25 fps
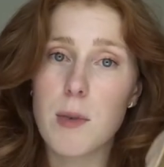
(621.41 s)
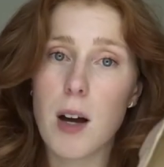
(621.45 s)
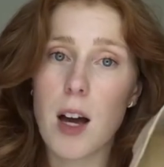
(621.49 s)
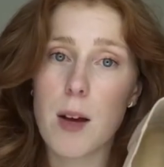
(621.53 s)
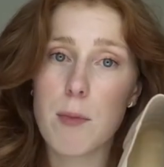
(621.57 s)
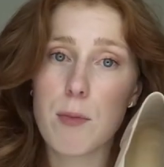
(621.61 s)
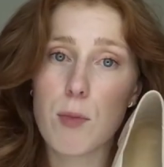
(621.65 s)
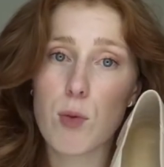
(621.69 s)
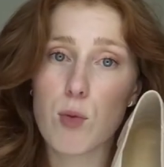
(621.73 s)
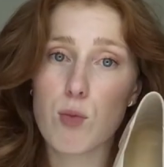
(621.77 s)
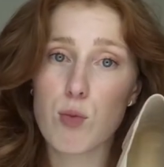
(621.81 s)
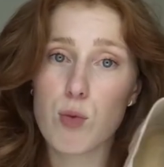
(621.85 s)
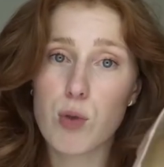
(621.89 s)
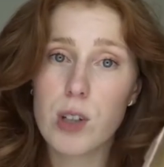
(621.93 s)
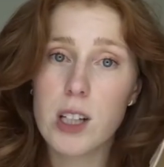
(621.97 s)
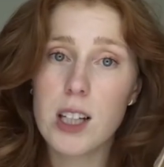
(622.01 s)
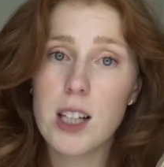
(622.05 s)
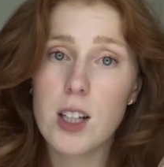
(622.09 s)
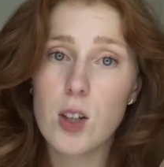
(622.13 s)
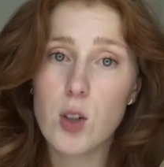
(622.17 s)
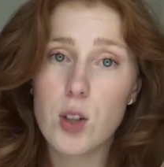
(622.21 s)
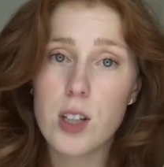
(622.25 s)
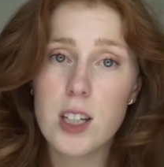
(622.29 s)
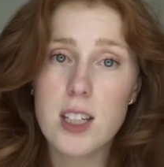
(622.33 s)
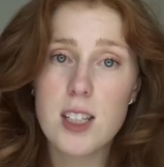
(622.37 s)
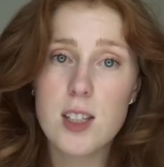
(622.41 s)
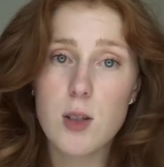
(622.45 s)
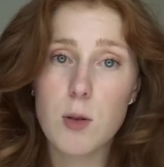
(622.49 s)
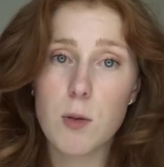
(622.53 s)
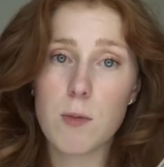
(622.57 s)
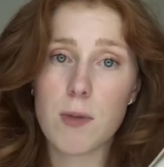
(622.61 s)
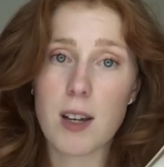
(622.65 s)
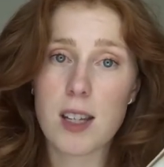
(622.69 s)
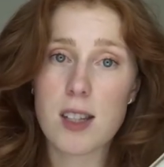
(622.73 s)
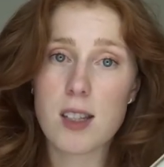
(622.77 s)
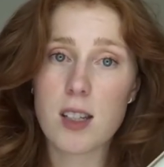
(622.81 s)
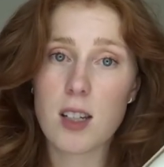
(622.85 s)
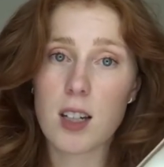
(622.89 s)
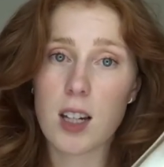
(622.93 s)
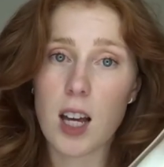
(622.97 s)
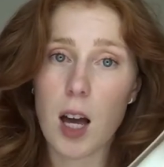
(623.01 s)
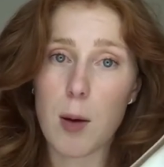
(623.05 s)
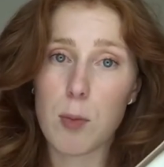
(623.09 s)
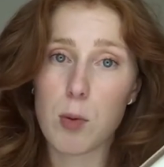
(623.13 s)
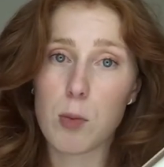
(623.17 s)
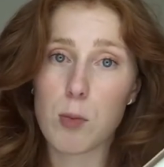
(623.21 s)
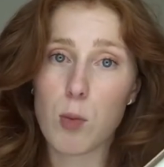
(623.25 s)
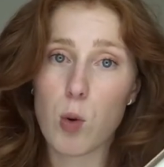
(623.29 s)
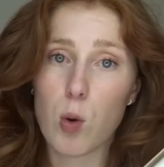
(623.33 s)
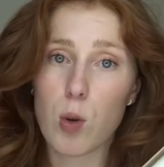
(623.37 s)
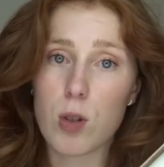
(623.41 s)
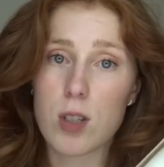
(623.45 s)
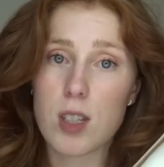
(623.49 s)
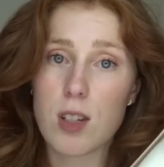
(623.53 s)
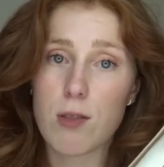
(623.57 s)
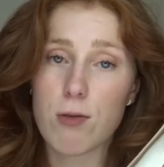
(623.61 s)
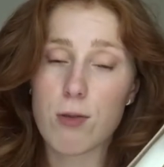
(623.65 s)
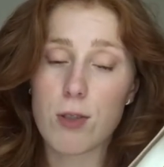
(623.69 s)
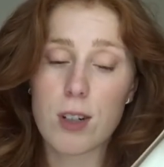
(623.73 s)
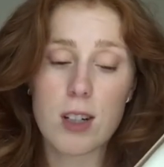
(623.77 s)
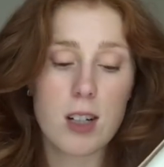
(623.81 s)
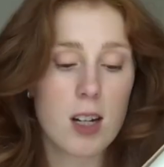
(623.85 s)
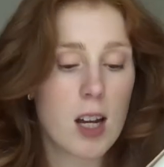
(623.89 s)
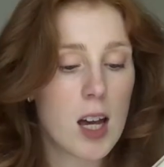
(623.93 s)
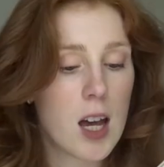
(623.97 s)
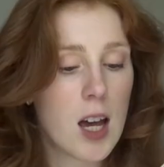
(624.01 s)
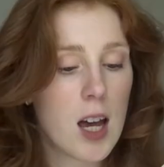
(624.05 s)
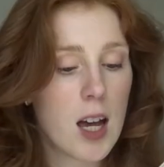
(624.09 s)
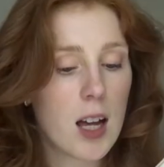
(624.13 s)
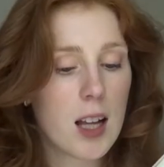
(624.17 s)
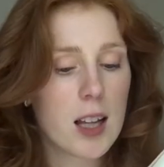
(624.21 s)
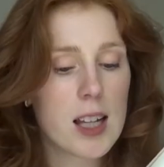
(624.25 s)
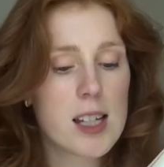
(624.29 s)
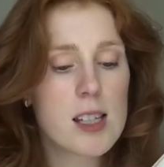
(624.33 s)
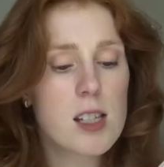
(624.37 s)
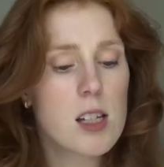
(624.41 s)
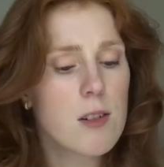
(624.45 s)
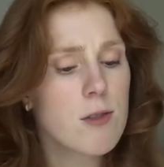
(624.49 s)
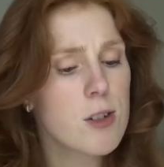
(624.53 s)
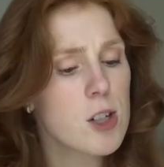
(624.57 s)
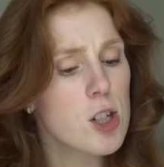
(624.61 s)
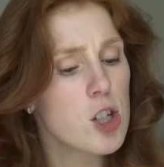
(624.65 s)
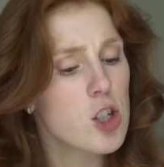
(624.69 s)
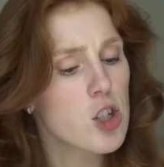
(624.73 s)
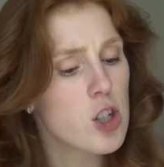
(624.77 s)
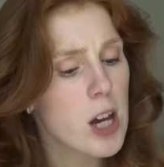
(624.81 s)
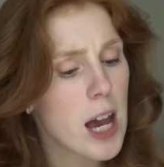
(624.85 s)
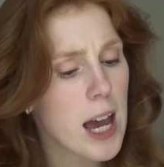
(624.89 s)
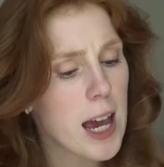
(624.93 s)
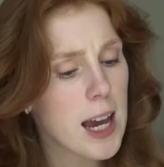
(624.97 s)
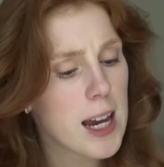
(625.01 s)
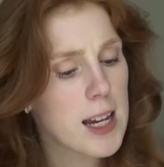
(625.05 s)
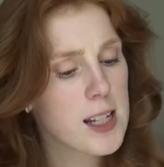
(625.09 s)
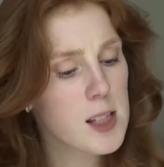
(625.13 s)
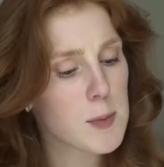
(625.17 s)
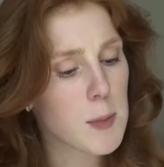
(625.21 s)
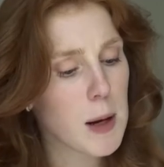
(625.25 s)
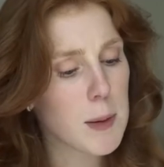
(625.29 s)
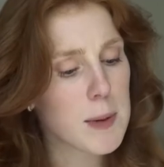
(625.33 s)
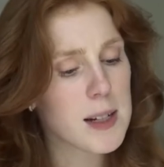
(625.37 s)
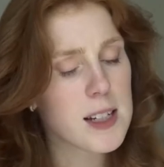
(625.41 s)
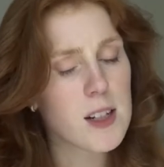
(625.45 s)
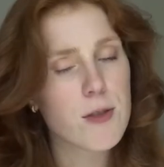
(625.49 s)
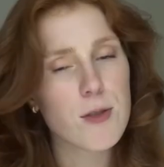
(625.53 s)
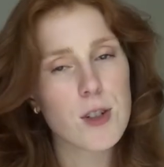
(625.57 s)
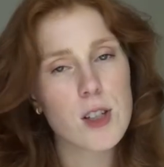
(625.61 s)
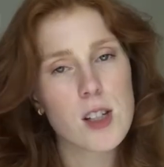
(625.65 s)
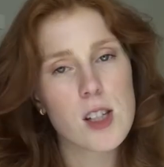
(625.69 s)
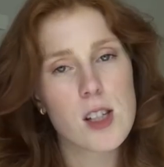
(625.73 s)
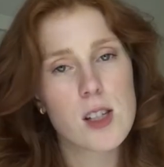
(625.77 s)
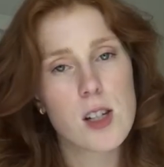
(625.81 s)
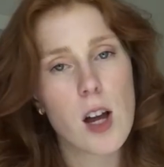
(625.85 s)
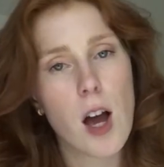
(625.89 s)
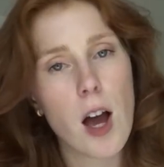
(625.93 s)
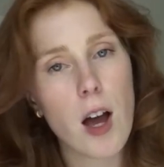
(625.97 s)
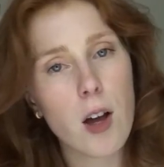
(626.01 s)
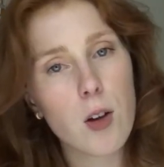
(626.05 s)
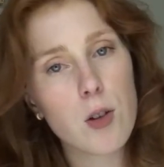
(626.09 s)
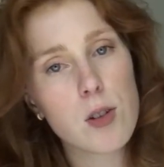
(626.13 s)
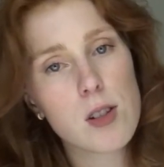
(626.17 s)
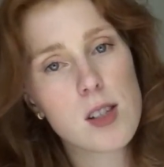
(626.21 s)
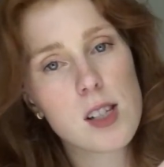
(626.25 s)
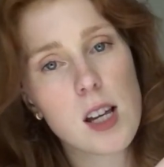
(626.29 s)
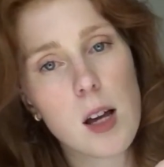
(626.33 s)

I'm really looking to invest in a couple more different, at least different shades, maybe different styles.